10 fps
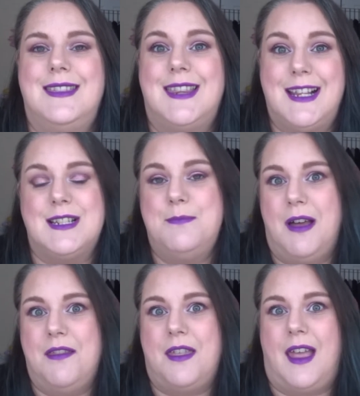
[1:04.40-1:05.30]
this
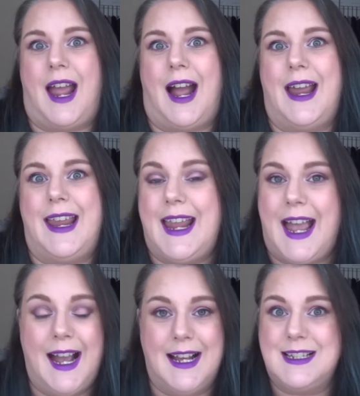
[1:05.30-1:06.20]
month it
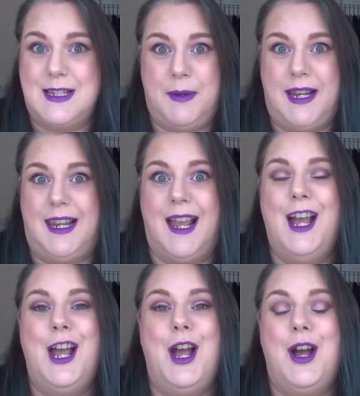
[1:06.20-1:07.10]
has to be
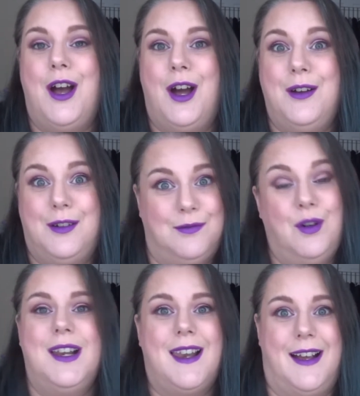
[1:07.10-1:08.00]
Her
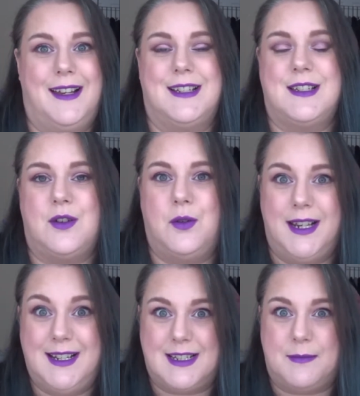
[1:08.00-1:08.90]
Royal Highness
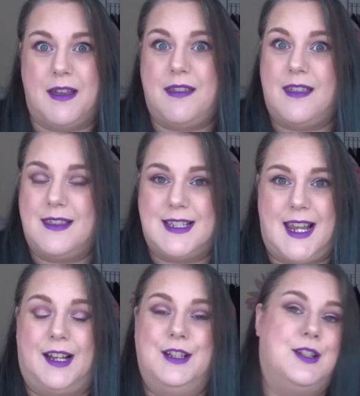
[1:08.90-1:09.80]
Queen Elizabeth
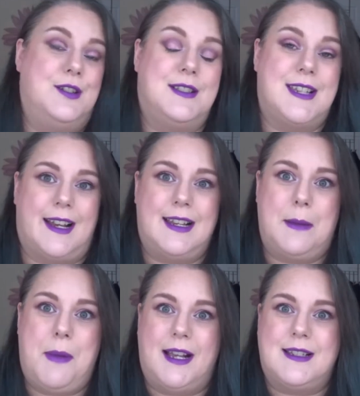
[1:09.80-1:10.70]
II who
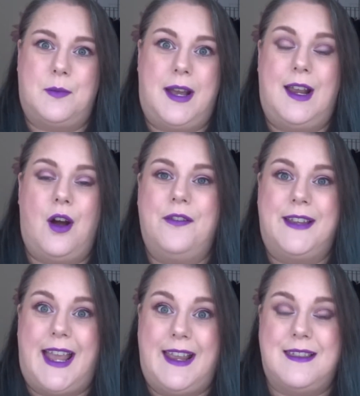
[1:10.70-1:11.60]
sadly passed away on
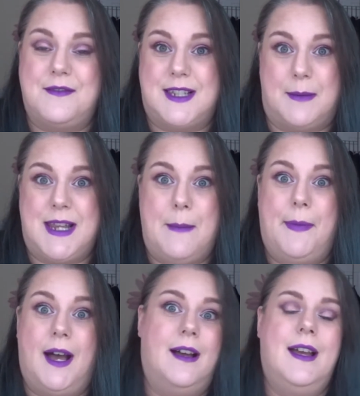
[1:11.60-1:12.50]
the 8th of
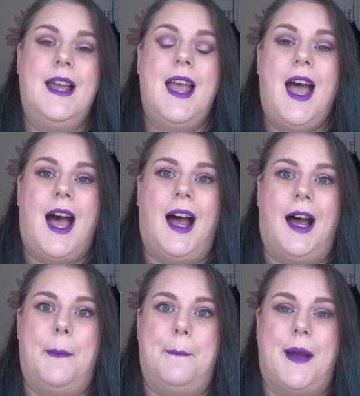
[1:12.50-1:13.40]
September
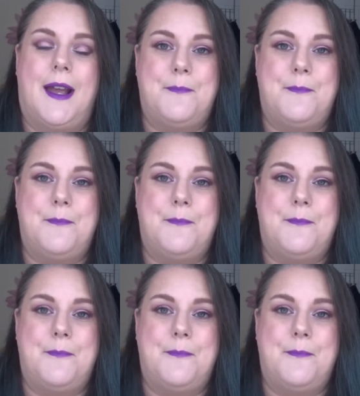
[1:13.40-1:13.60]
um,